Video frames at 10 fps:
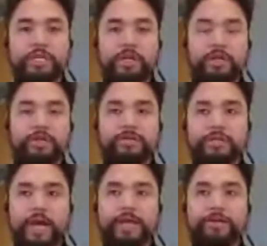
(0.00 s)
and all those
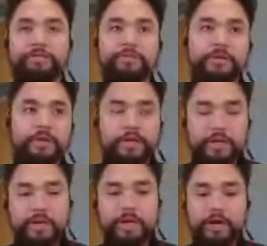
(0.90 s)
kind of
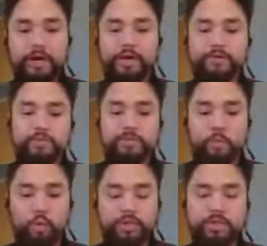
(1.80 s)

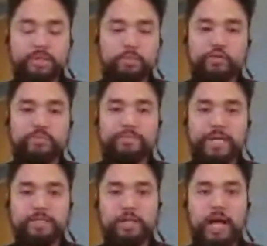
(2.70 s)
sports and movement
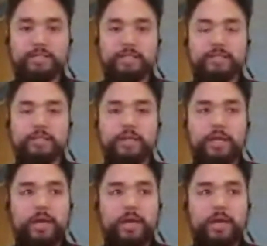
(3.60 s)
based classes.